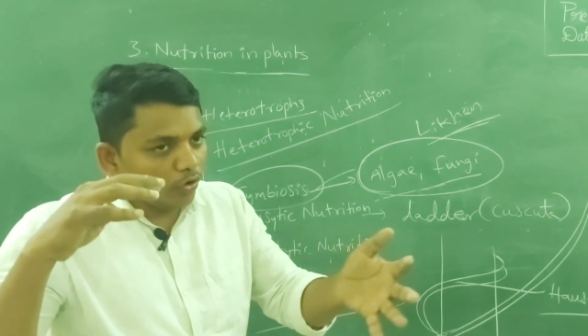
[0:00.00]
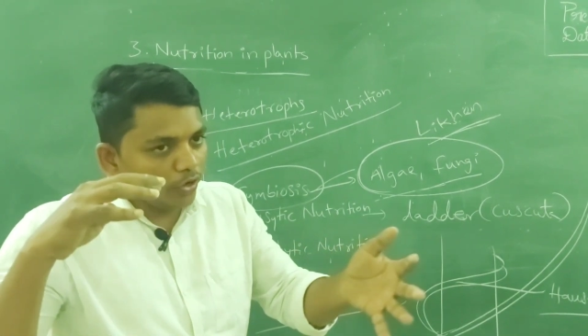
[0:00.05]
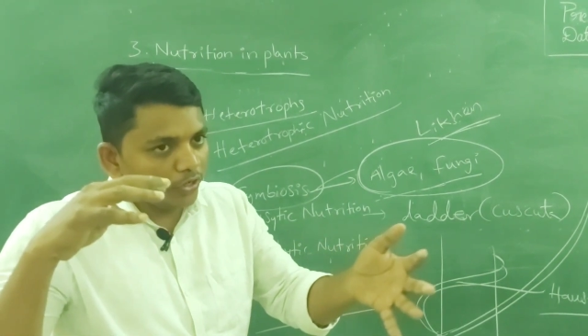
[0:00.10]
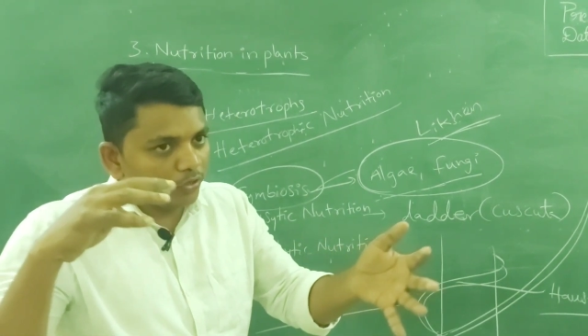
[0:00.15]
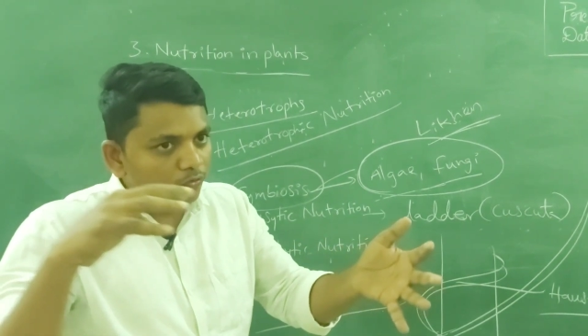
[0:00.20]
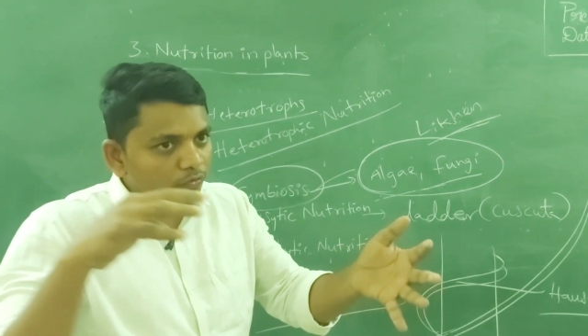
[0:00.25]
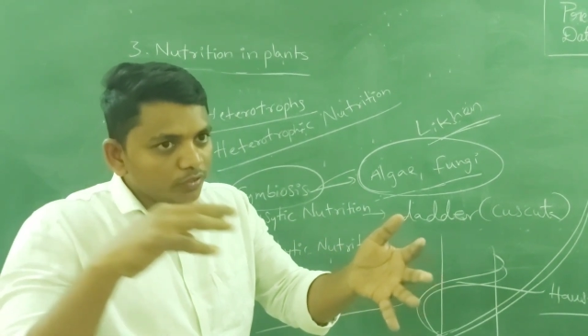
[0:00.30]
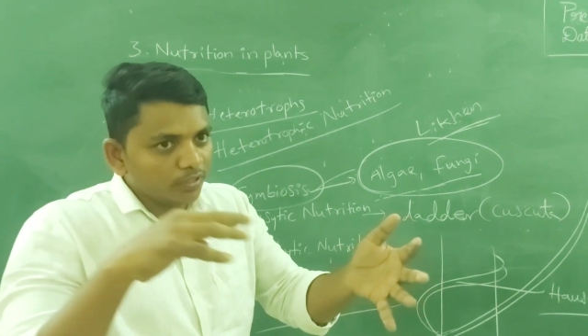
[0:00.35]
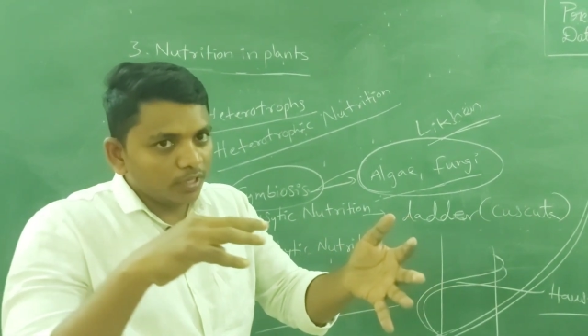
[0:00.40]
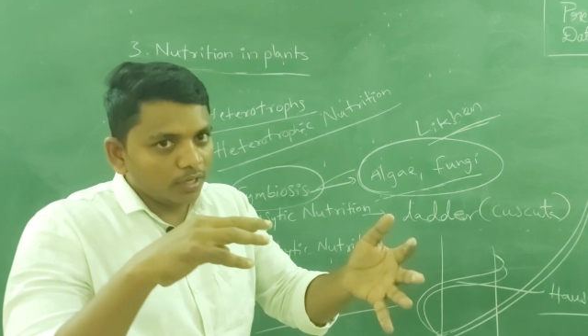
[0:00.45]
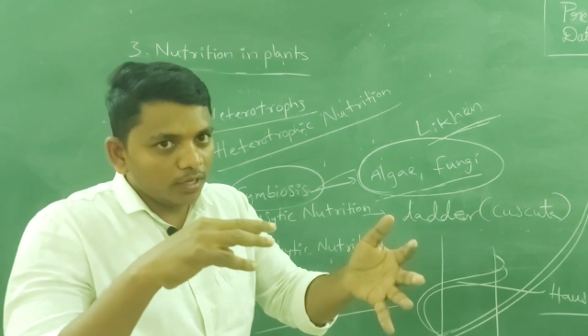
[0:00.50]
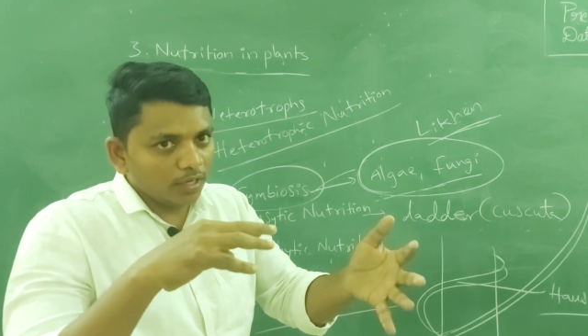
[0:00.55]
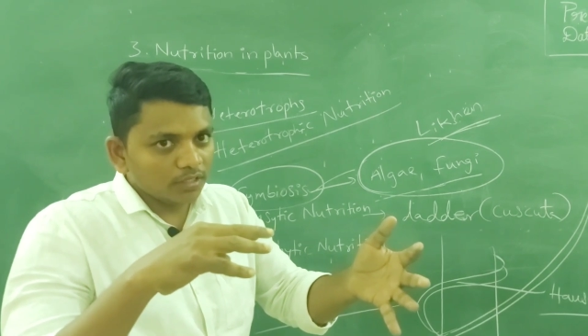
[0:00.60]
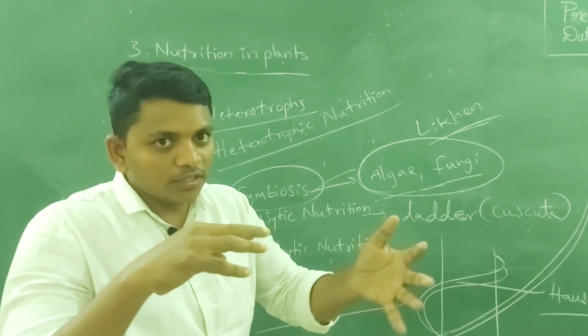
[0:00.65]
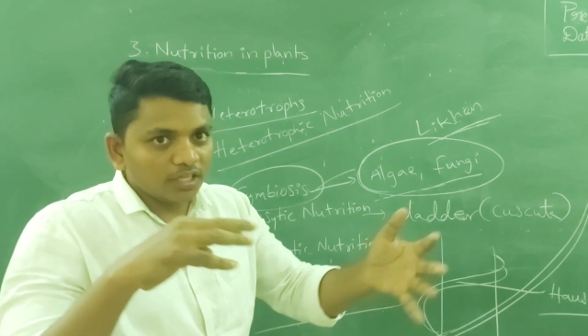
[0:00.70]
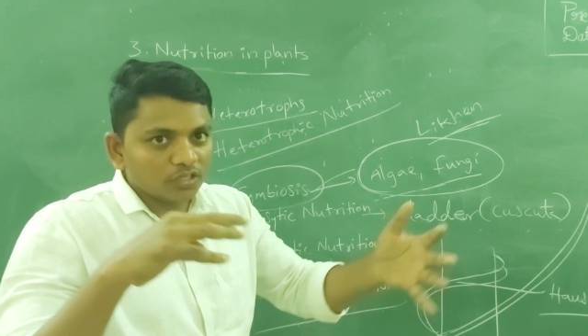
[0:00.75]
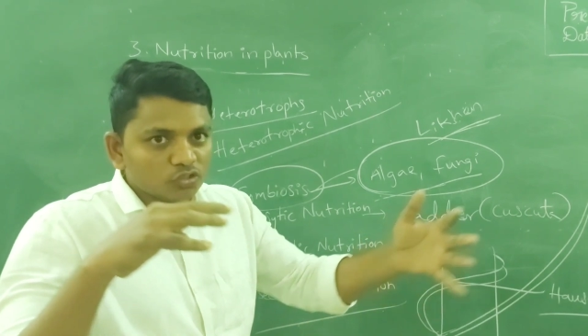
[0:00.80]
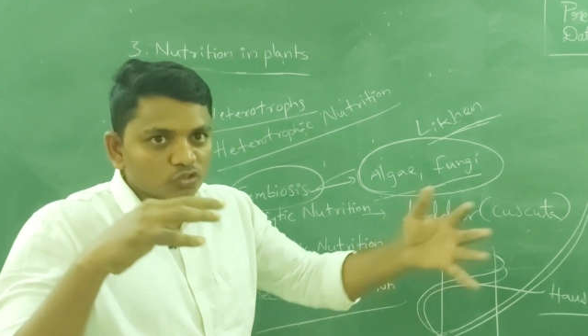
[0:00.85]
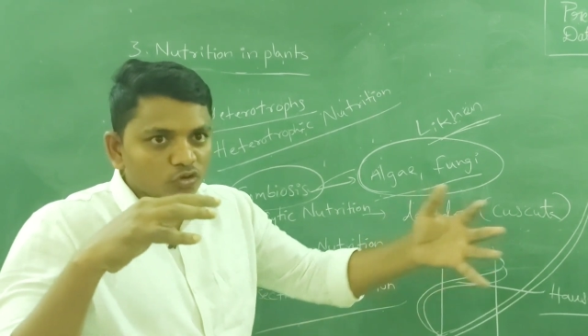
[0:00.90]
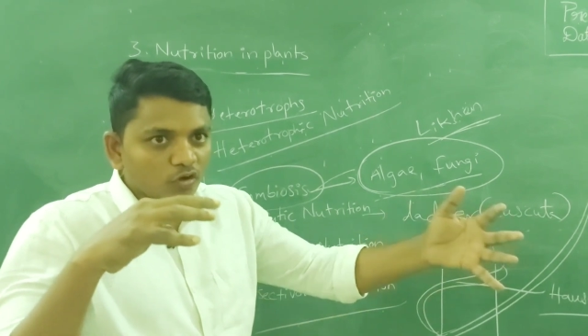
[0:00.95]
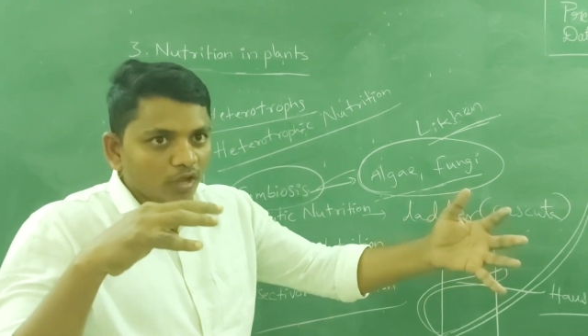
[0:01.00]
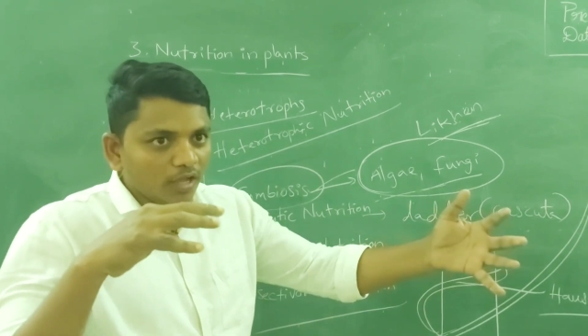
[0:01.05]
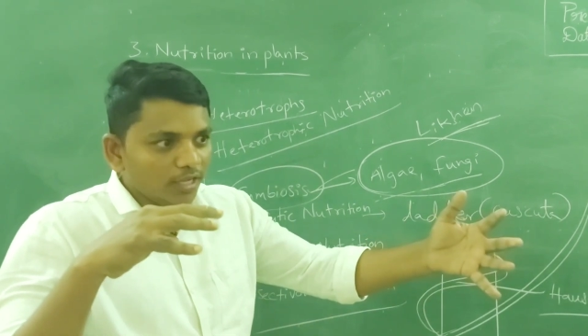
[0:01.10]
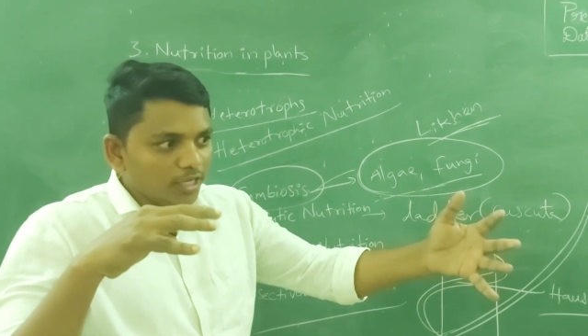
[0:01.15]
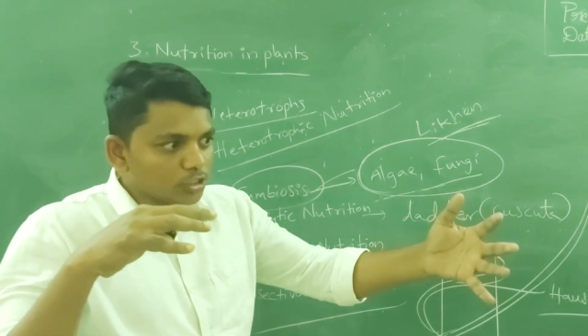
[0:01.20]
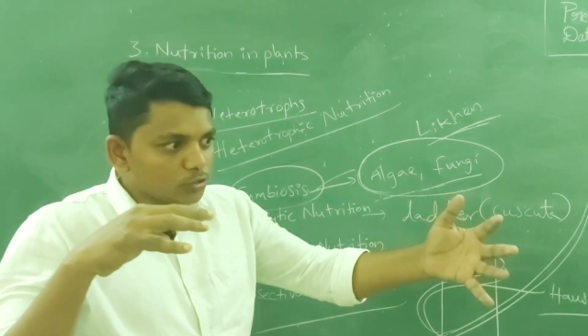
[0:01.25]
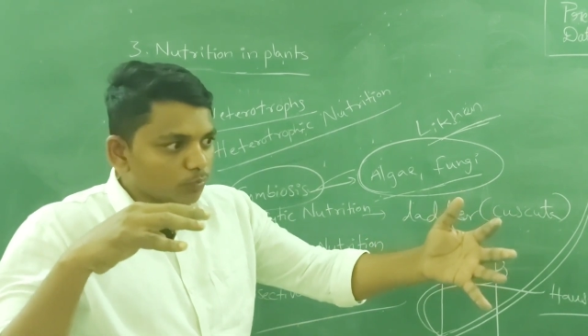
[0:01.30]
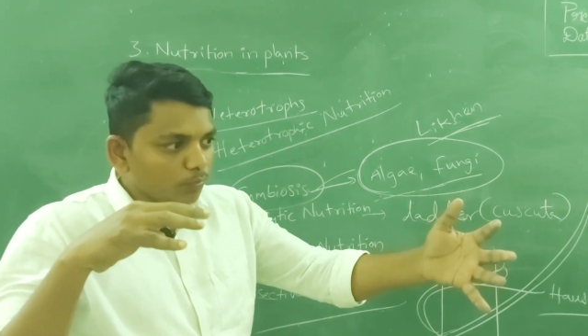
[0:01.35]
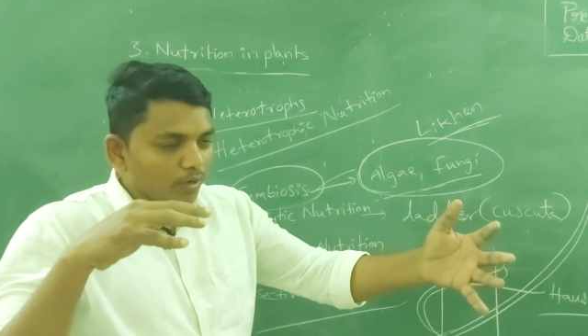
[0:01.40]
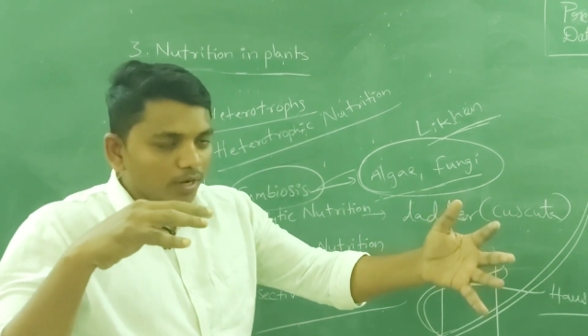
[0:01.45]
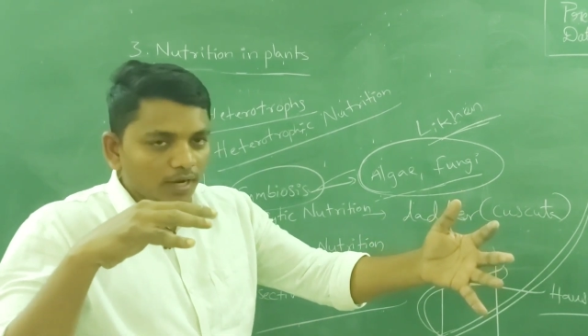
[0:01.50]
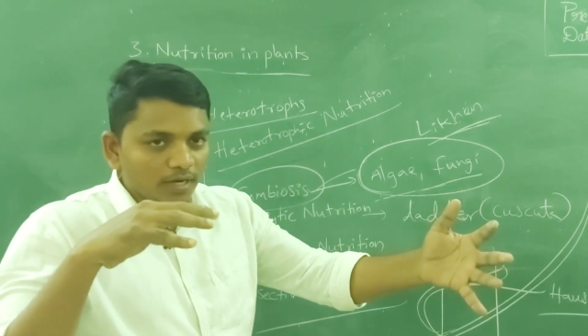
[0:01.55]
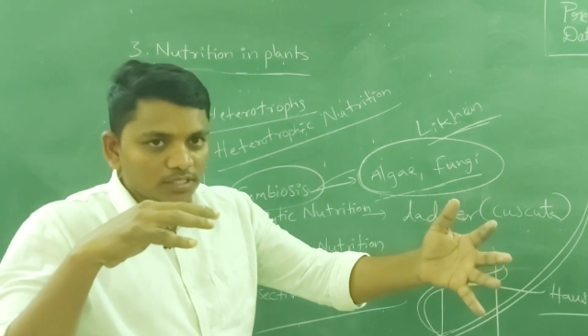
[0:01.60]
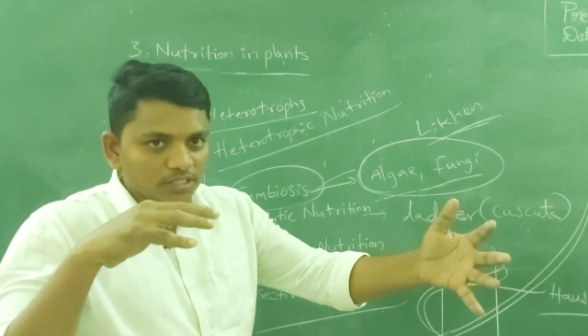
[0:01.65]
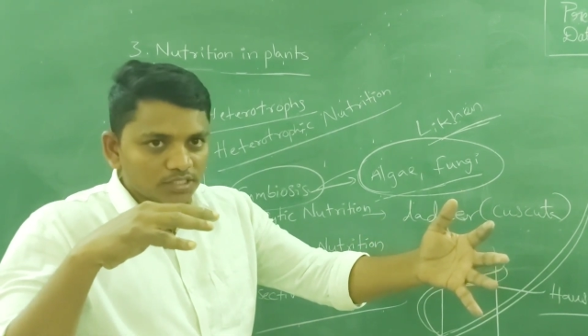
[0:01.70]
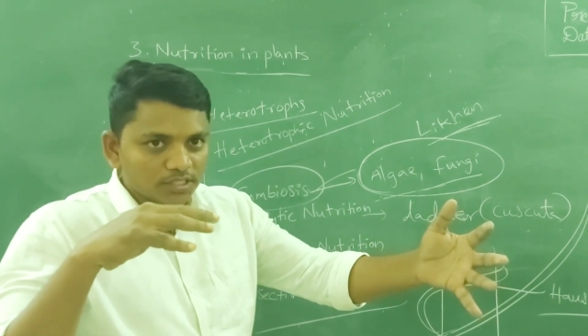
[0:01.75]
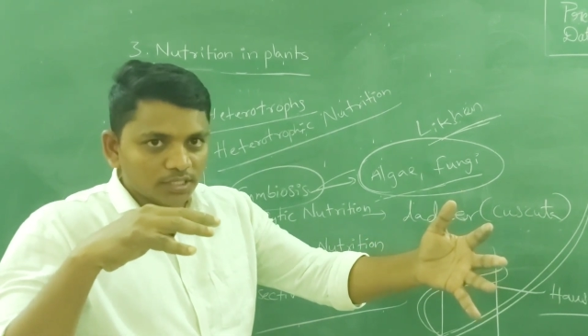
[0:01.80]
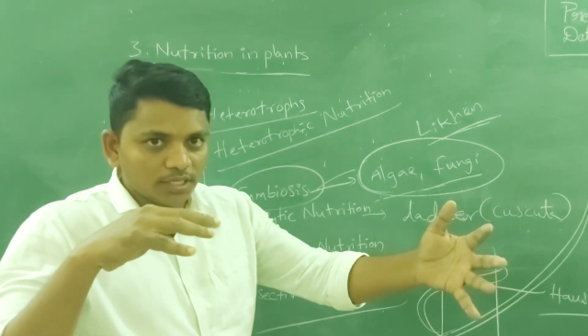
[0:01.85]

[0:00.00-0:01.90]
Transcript: into the strongest plants,